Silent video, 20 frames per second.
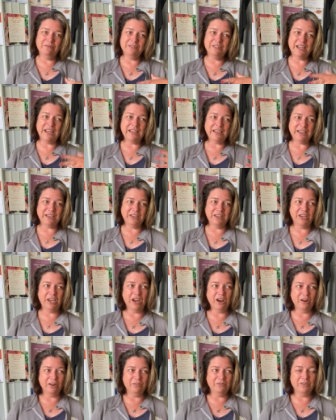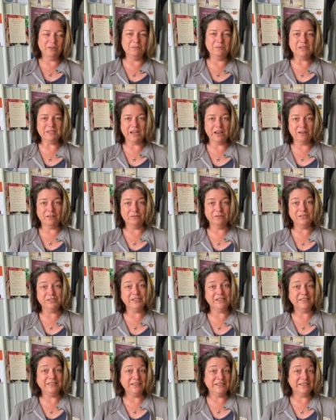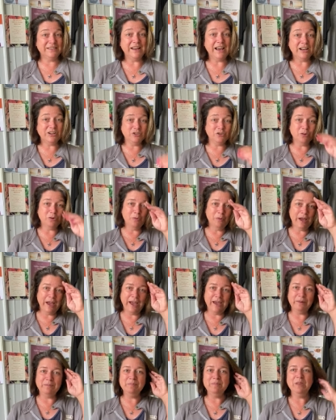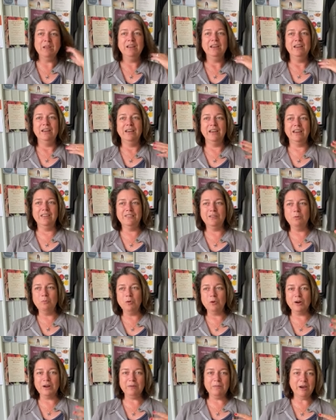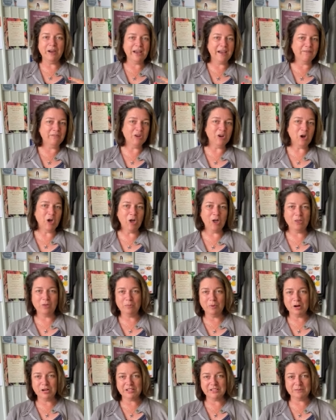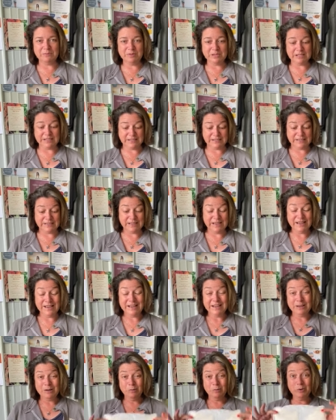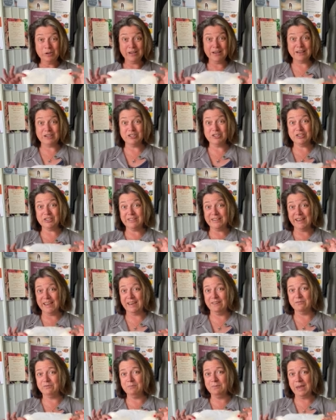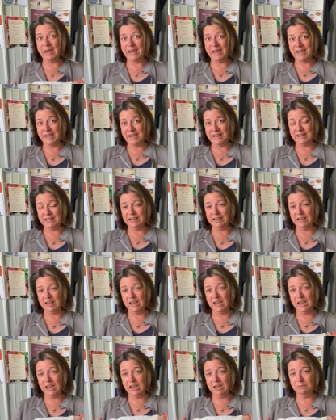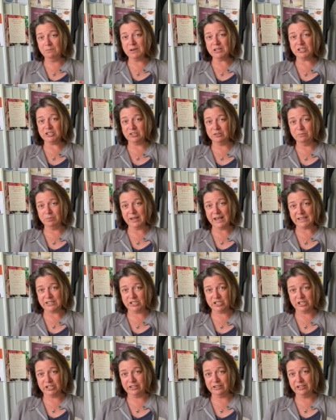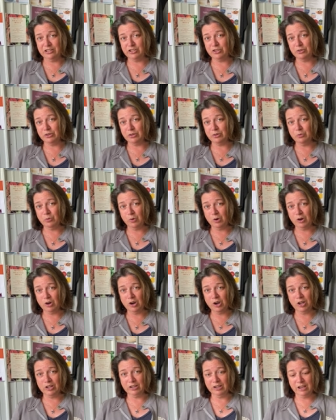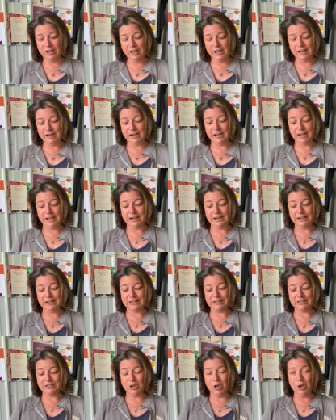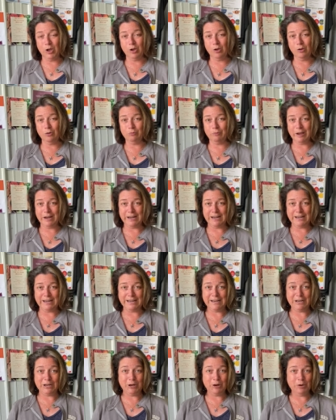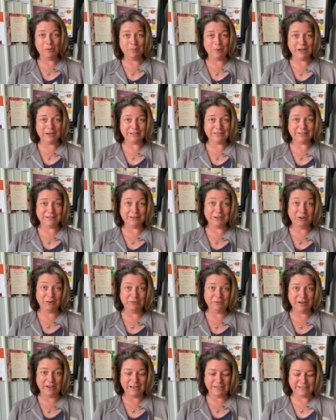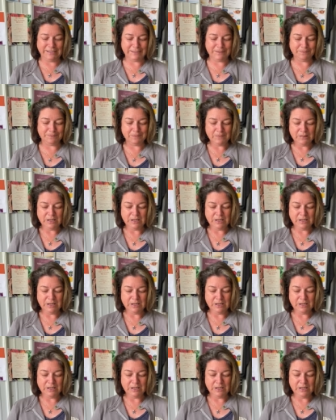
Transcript: taking care of themselves in this natural way and they worry about having all the parts and pieces. We actually have made a mustard plaster that you can order online and it's all ready, no muss, no fuss.